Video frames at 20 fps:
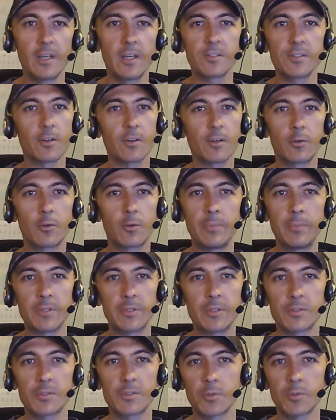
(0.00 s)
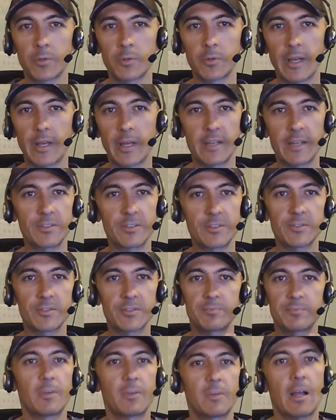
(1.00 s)
So it could be as short
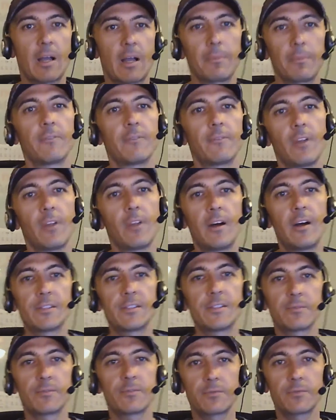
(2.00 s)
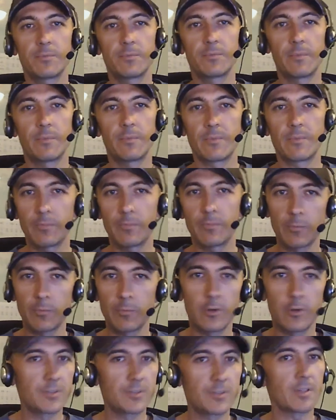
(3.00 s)
as a couple of lines of
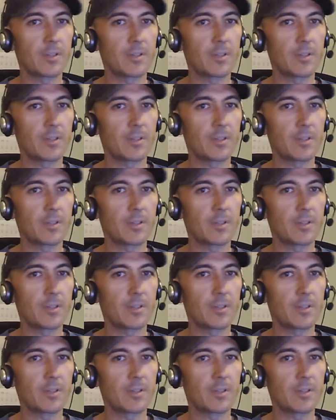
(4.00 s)
words.